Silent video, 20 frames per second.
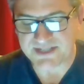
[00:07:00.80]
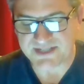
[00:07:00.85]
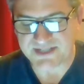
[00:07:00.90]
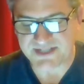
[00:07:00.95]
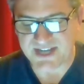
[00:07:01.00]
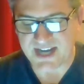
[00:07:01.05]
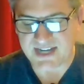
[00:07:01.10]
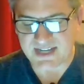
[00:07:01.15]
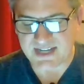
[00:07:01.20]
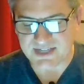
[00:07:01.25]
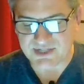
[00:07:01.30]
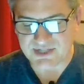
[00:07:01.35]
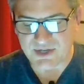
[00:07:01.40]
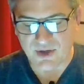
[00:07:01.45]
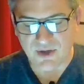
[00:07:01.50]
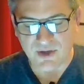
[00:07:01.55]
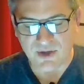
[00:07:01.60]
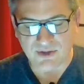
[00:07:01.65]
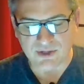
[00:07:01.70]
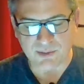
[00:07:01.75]
standing
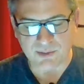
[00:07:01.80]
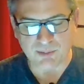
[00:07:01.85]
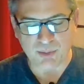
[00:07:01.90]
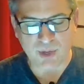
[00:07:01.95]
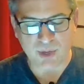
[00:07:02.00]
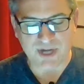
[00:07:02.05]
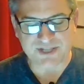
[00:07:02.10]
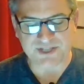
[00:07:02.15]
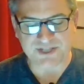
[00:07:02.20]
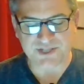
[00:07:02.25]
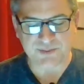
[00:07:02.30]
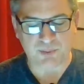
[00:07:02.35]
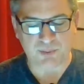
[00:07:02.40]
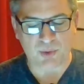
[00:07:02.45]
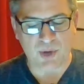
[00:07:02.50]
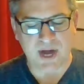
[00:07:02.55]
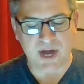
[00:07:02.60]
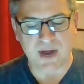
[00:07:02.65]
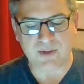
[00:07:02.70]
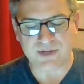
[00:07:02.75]
tall, her breasts
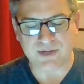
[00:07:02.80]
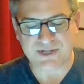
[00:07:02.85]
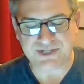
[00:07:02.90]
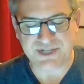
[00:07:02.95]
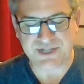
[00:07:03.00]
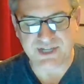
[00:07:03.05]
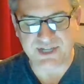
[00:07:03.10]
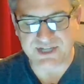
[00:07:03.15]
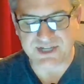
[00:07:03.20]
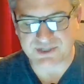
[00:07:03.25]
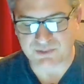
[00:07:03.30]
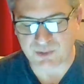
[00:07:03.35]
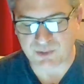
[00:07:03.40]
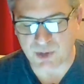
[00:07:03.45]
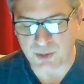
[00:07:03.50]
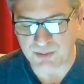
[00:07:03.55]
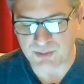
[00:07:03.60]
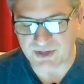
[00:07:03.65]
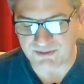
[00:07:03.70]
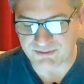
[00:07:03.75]
proud as she
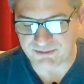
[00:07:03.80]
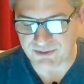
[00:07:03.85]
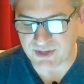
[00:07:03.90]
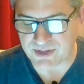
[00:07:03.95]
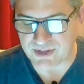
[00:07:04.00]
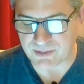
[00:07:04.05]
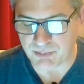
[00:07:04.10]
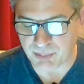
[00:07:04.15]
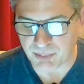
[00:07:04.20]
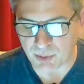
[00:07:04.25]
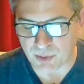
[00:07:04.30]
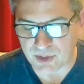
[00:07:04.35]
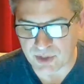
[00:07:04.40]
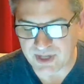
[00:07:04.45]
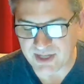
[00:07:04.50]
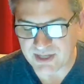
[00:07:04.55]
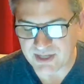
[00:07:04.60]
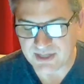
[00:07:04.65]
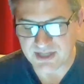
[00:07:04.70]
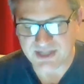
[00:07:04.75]
disrobed in front of the
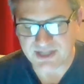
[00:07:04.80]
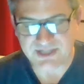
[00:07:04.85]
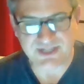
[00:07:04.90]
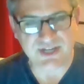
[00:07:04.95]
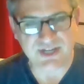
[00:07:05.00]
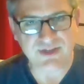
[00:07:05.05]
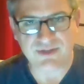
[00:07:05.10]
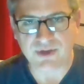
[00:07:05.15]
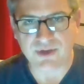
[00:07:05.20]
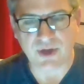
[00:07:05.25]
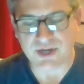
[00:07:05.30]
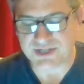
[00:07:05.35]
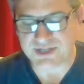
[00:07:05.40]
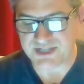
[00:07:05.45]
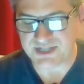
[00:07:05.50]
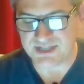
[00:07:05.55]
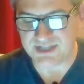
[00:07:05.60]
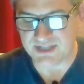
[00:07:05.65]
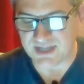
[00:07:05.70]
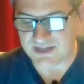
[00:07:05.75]
boy she thought
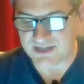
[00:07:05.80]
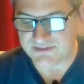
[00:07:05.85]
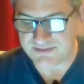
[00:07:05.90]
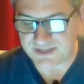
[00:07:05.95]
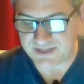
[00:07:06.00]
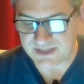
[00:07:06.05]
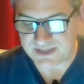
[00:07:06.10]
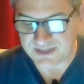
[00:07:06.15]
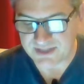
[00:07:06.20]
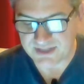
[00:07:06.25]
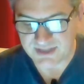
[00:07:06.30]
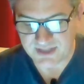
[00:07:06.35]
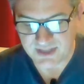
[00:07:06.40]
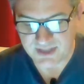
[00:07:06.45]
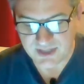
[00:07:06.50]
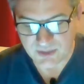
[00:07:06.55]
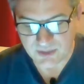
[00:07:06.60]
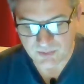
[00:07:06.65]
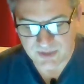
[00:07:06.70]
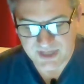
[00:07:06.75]
she loved.
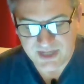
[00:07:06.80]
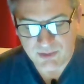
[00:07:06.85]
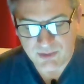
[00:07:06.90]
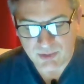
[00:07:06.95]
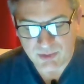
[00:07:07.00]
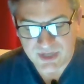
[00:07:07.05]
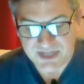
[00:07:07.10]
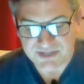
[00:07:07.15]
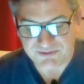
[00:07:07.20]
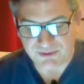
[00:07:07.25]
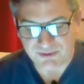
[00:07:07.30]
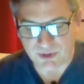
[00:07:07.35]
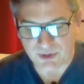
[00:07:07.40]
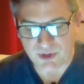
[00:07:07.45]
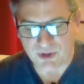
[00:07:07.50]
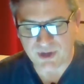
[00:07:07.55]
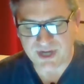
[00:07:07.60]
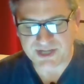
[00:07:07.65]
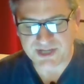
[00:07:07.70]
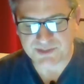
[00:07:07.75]
When he reached for
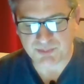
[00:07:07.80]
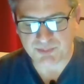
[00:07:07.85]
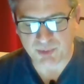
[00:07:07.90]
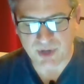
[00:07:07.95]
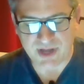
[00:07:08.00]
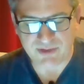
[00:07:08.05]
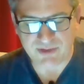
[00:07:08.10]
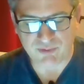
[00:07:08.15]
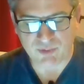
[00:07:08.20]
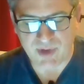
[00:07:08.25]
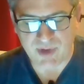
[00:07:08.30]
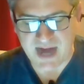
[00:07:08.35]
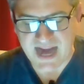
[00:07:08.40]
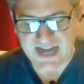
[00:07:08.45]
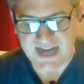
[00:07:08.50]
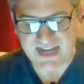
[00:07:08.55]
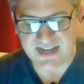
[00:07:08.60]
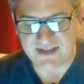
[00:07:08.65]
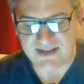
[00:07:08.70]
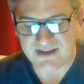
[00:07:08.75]
her, his breath
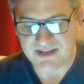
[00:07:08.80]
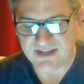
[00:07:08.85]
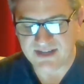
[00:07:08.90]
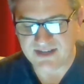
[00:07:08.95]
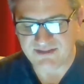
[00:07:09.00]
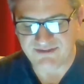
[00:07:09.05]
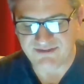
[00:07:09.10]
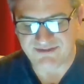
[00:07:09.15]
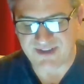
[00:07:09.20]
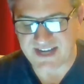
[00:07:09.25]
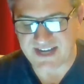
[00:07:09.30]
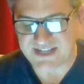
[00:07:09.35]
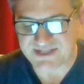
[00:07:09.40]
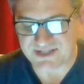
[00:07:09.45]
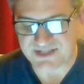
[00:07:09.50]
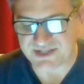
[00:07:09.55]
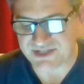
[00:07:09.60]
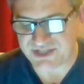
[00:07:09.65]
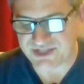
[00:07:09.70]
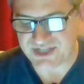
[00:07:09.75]
ragged,
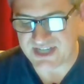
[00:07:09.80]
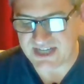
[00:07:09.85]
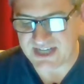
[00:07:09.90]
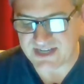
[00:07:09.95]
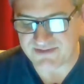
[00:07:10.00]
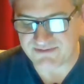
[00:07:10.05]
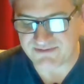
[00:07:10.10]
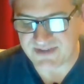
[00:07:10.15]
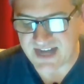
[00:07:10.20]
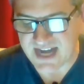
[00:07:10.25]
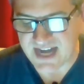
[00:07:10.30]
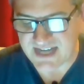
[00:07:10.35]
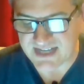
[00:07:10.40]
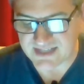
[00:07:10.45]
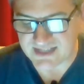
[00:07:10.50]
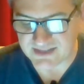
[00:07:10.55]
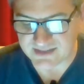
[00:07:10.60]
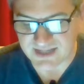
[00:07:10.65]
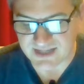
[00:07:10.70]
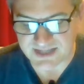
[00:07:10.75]
face a sheen of
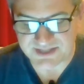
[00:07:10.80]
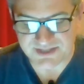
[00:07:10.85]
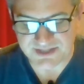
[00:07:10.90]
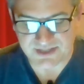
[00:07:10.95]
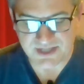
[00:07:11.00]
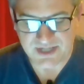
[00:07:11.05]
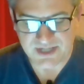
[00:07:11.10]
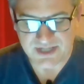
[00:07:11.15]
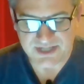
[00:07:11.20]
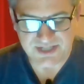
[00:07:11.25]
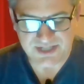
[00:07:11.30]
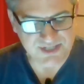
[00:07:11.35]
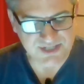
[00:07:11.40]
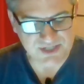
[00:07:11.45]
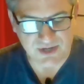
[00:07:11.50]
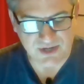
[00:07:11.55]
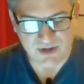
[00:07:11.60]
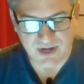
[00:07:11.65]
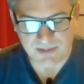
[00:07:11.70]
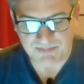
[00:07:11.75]
naked lust, she
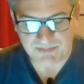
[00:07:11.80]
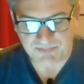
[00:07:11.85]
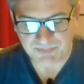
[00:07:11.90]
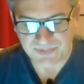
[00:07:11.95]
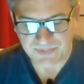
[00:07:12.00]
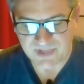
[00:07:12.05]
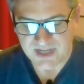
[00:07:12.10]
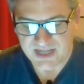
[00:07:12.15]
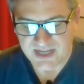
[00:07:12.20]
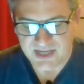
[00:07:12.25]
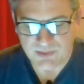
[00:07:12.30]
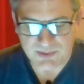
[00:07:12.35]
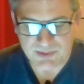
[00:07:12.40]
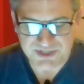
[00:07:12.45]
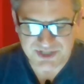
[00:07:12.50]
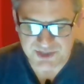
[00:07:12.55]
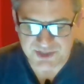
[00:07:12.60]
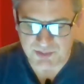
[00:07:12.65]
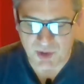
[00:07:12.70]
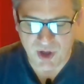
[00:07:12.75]
saw him. He
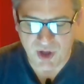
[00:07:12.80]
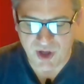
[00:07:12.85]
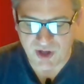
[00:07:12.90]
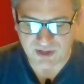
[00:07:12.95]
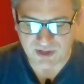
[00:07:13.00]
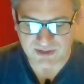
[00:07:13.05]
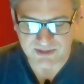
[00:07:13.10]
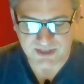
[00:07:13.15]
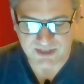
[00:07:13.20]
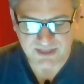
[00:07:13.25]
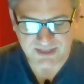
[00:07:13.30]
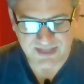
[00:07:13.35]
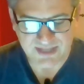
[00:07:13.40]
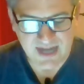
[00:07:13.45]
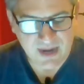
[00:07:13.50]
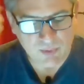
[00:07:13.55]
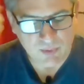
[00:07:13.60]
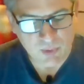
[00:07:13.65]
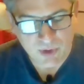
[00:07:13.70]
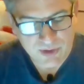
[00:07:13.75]
was small,
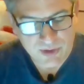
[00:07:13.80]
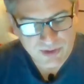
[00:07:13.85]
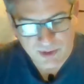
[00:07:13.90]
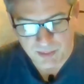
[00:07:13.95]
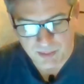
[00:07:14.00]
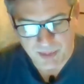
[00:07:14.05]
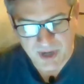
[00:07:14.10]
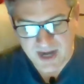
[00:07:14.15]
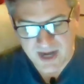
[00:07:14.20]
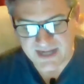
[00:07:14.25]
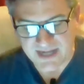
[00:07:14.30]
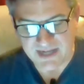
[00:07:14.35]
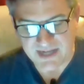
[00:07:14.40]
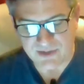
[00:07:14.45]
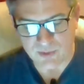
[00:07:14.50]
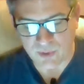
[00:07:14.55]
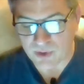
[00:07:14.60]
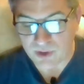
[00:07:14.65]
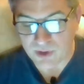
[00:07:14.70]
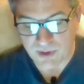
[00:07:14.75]
not worth her
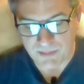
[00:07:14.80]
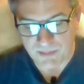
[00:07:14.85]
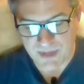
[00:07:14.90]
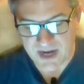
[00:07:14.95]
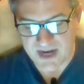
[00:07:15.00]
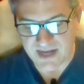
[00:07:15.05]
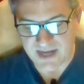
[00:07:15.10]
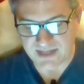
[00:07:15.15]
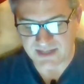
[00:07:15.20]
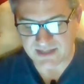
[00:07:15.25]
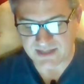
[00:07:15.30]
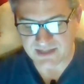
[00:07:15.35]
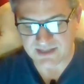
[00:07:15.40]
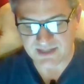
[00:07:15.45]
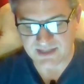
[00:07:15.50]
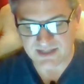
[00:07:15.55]
body or her mind,